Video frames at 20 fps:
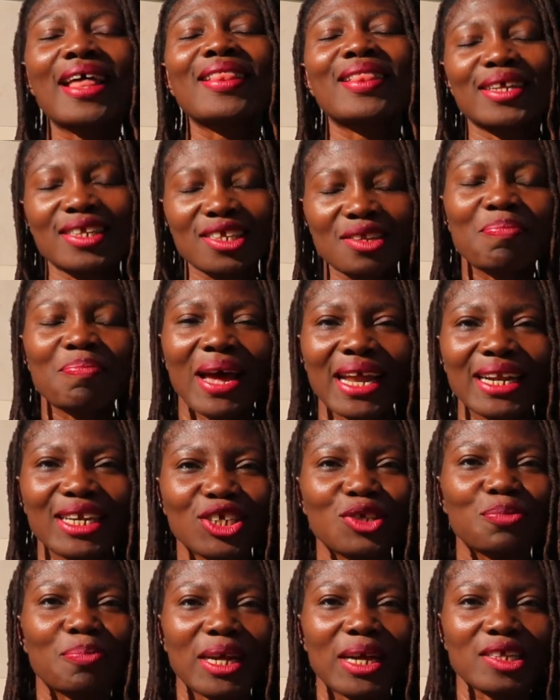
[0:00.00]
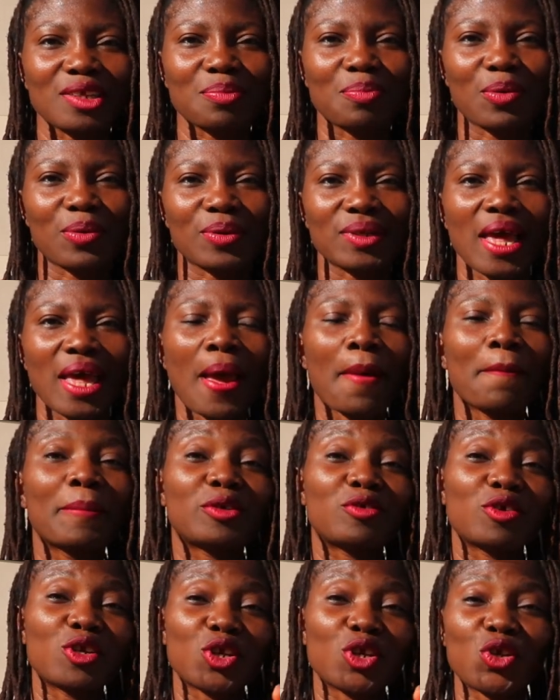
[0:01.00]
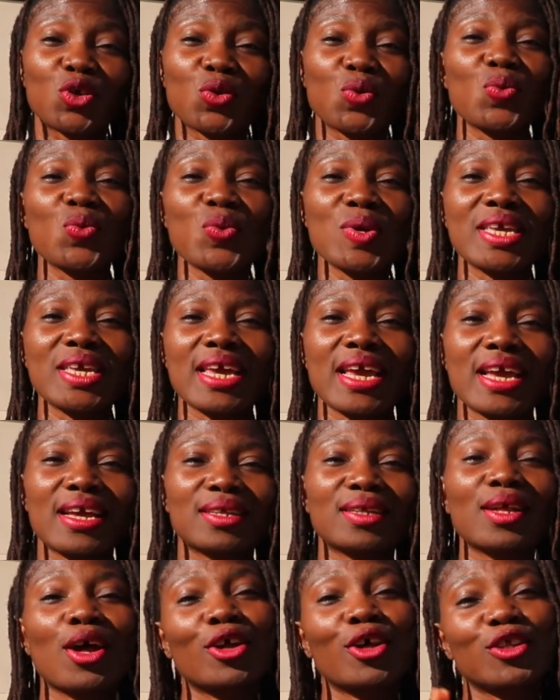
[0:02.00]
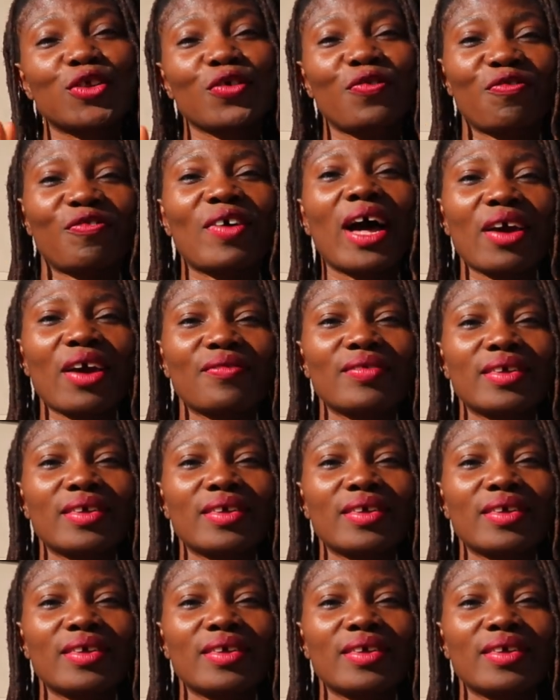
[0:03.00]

the Spanish passport, between two years to five